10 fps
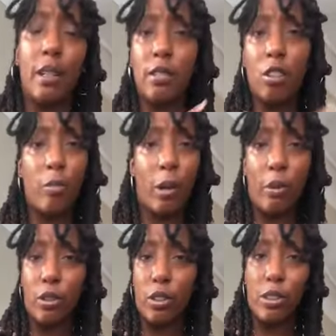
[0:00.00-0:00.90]
I deal with my
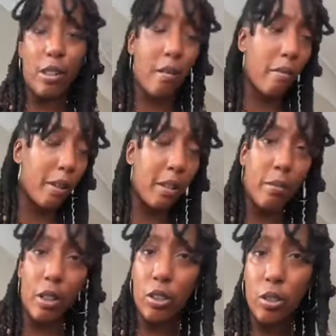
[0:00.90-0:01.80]
emotions. I write in
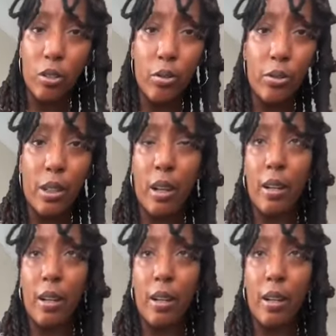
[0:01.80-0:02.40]
my journals.